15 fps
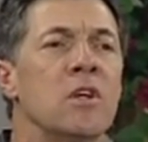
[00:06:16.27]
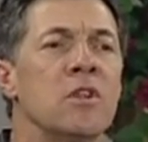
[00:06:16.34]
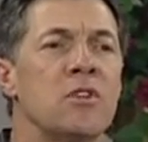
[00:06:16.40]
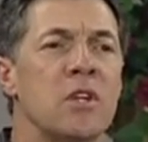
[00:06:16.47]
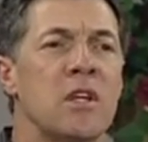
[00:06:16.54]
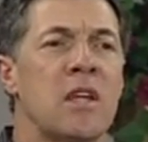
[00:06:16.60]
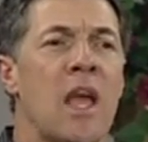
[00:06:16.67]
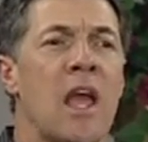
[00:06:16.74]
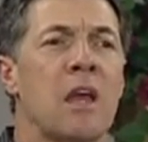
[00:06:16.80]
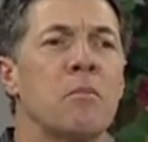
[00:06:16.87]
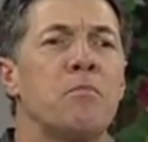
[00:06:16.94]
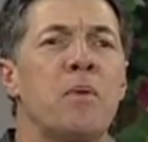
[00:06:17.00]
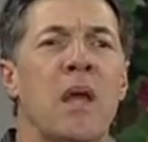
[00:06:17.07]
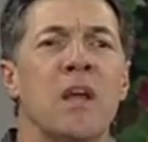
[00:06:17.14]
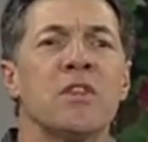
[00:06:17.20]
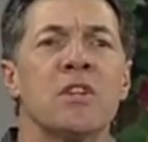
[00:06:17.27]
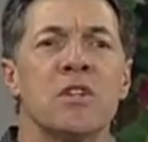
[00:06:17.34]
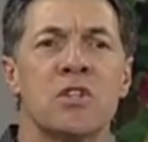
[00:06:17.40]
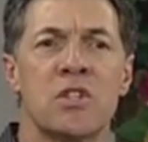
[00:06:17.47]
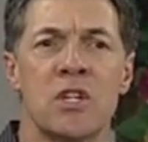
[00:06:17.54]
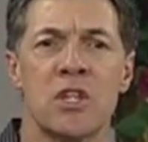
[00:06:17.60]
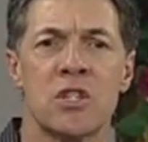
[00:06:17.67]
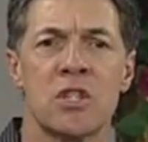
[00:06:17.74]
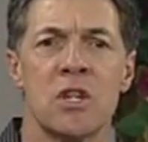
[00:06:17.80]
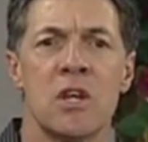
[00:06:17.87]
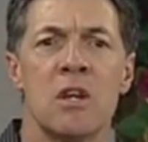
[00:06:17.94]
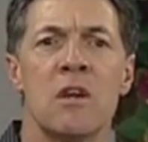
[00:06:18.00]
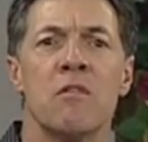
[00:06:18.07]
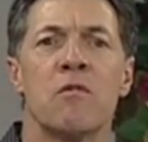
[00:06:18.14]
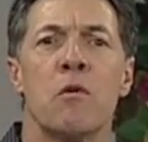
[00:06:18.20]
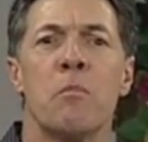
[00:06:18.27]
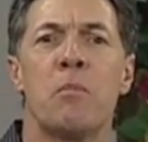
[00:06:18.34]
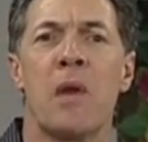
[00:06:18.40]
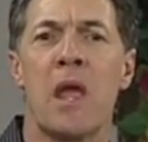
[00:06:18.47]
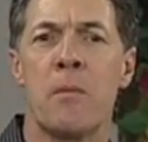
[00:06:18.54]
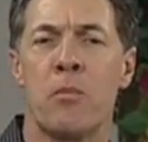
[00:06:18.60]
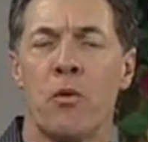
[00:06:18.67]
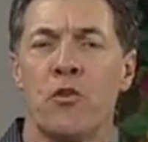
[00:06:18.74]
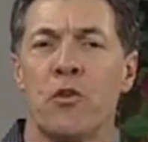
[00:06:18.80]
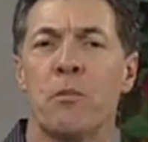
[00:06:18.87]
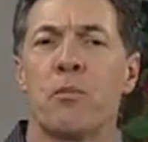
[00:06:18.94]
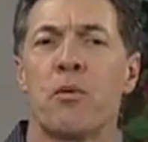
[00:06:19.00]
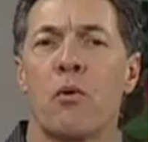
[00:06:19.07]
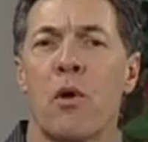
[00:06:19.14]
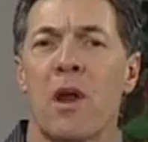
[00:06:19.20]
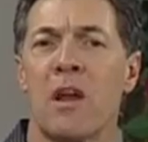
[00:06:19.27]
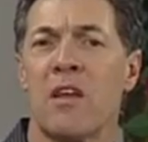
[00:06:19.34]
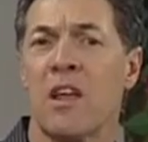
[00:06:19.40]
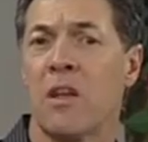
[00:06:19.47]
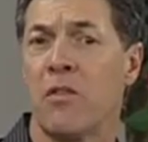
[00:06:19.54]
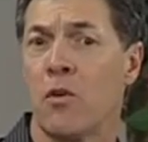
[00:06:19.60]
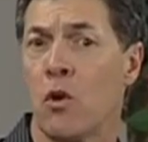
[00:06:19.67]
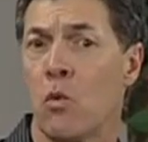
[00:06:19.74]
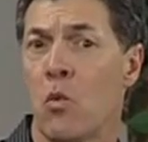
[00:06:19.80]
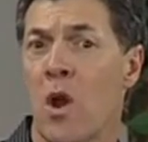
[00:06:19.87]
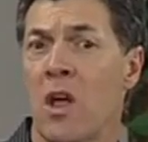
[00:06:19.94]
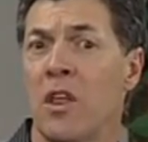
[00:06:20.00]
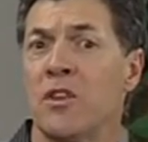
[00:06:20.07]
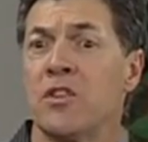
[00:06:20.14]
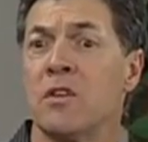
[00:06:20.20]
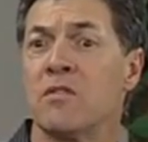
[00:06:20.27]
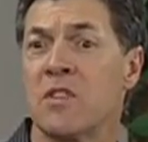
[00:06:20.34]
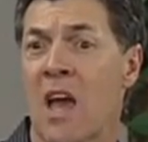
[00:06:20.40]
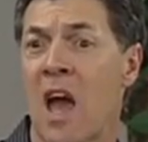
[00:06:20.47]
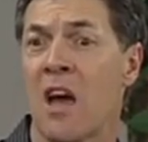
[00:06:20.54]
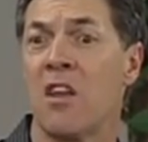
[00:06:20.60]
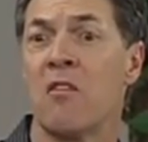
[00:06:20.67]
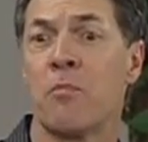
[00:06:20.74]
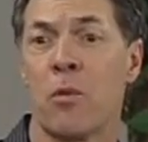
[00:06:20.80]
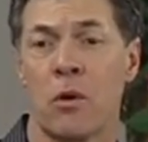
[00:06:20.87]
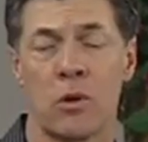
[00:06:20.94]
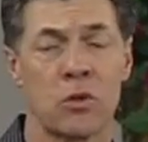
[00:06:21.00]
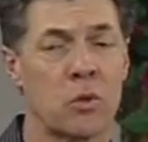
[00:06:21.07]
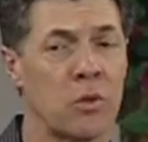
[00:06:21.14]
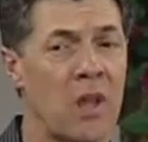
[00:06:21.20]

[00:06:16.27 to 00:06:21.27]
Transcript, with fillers: to gain penances from people to pray their relatives out of purgatory.